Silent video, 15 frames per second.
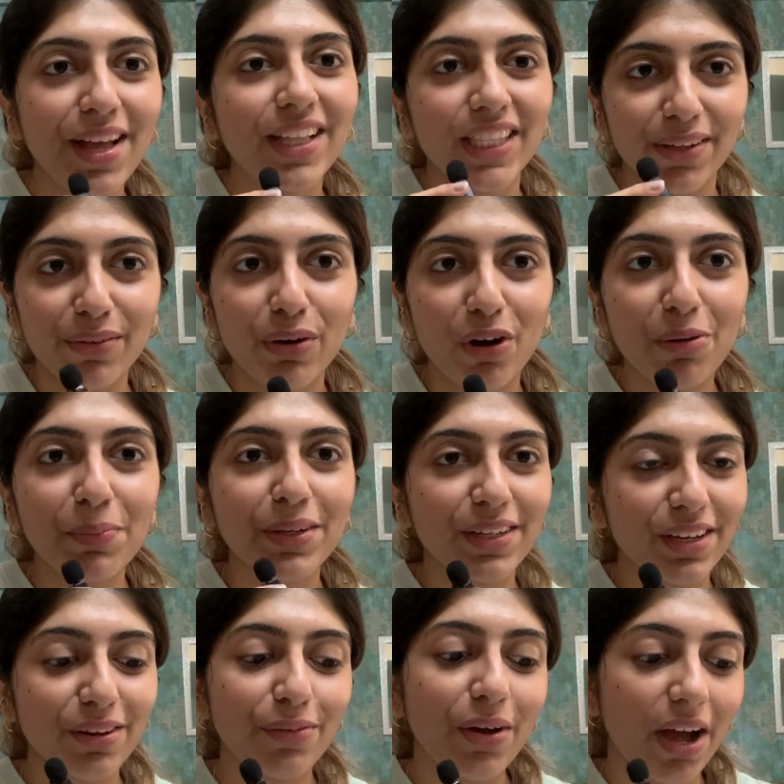There were a lot, but
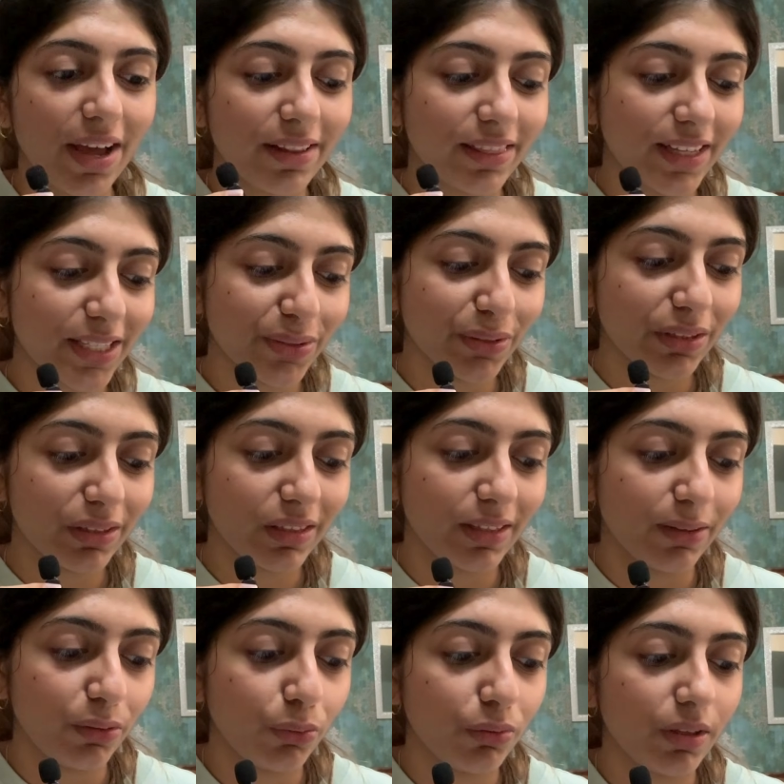I these were
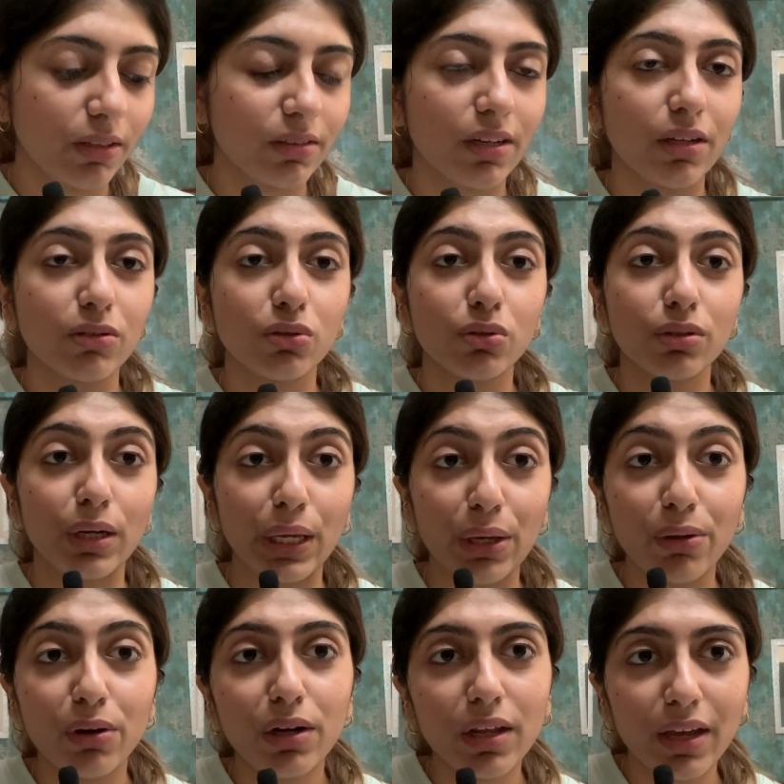the two things that I used to
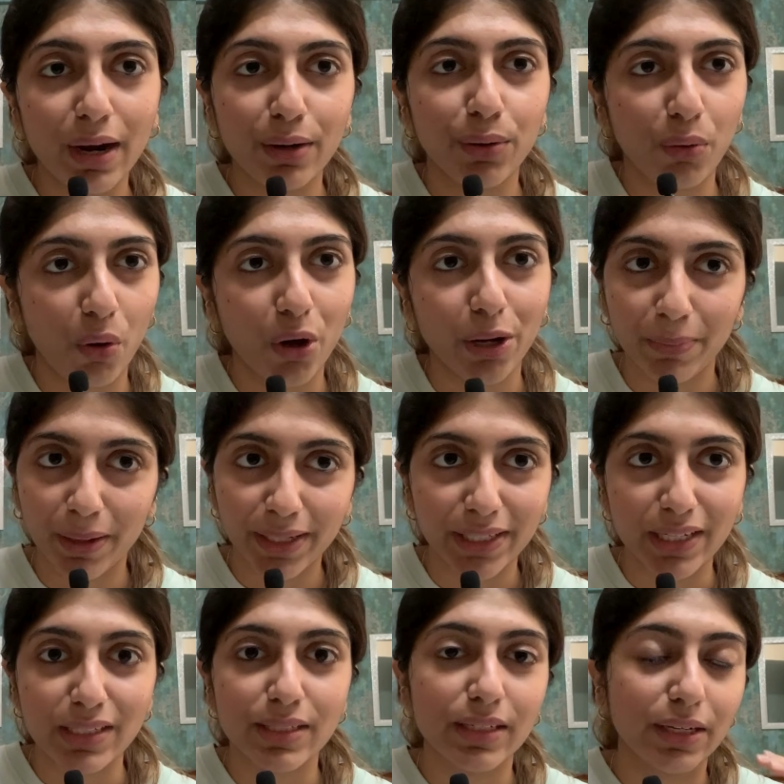regularly get wrong in my tests,